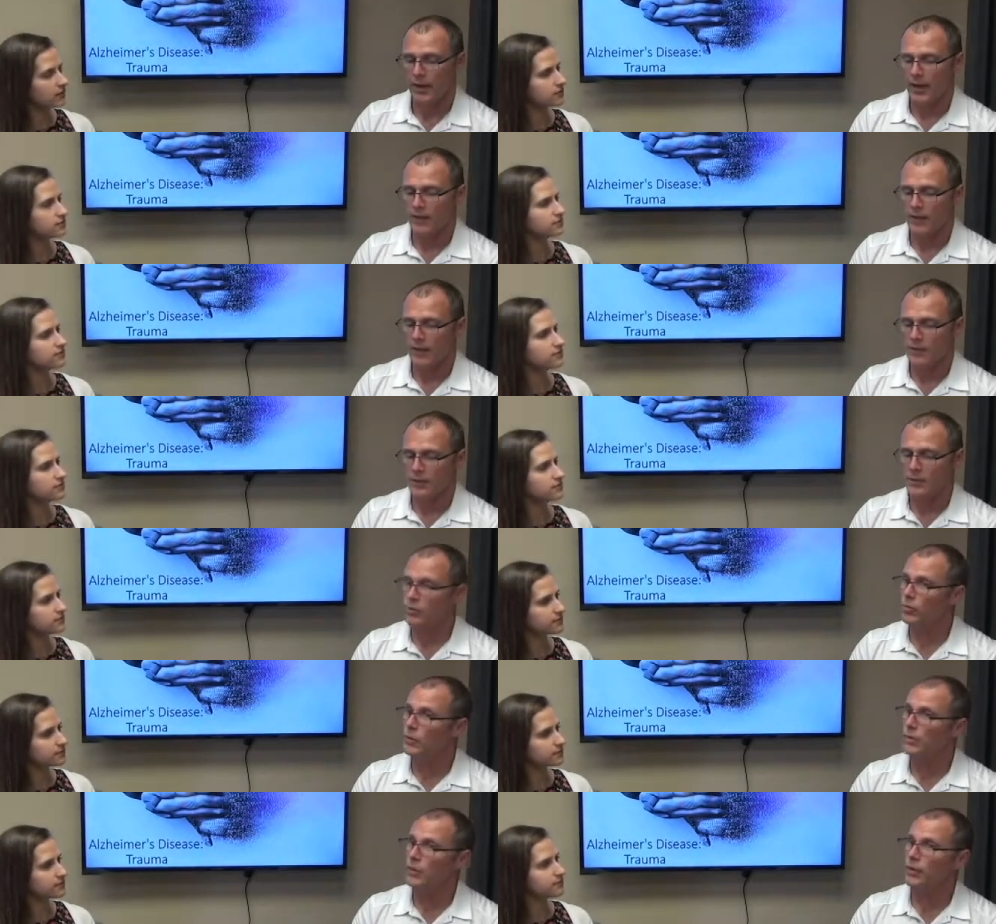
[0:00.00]
Speaker 1: And in
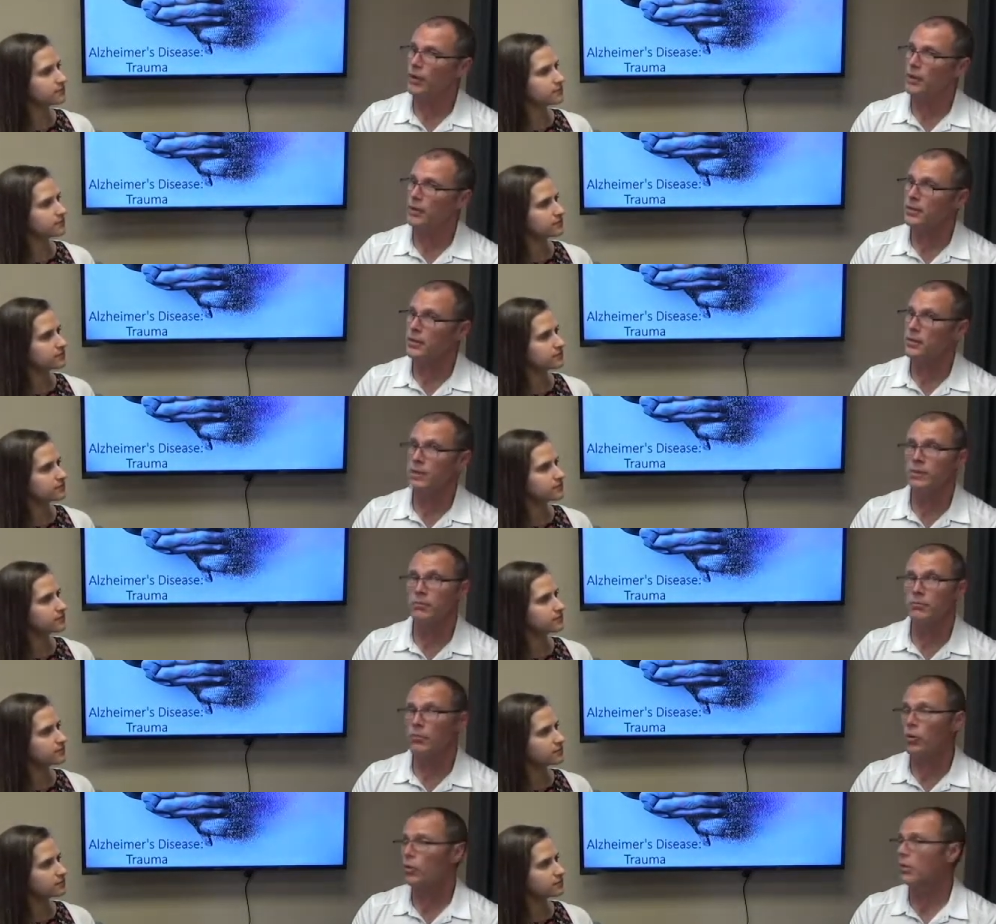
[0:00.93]
this one, you're probably going to see
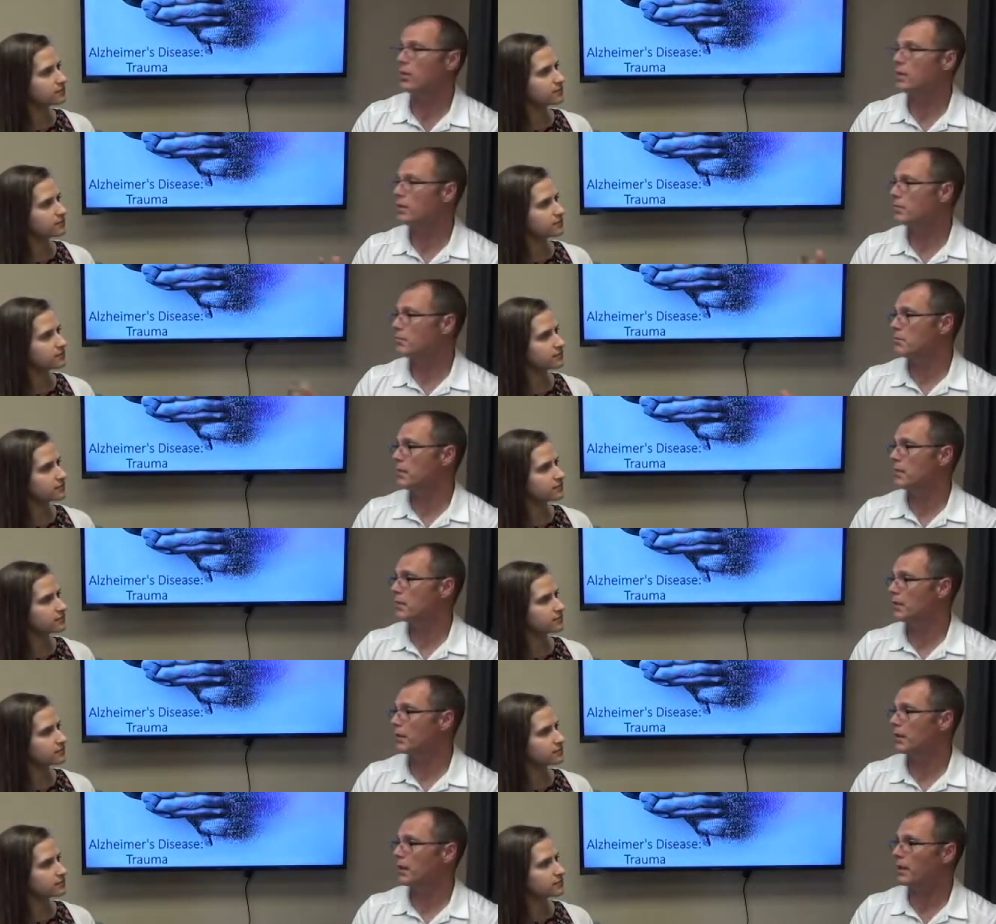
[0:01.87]
it more in
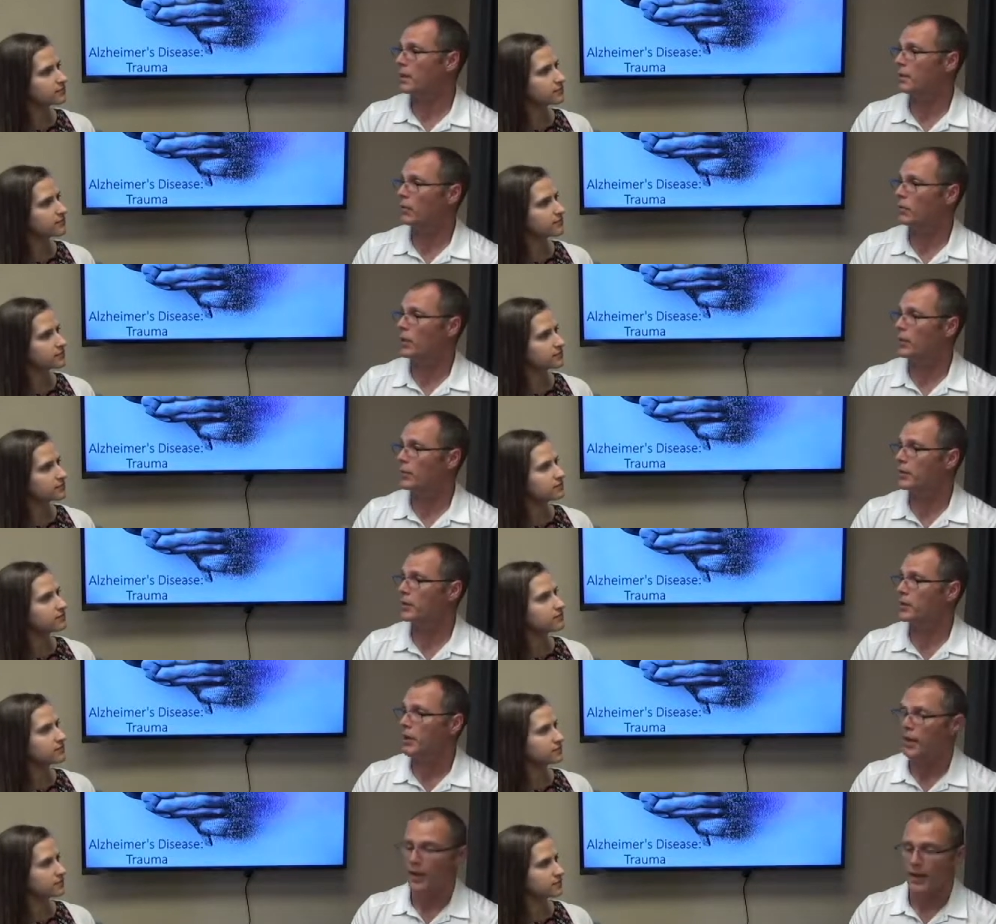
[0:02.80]
men than in women.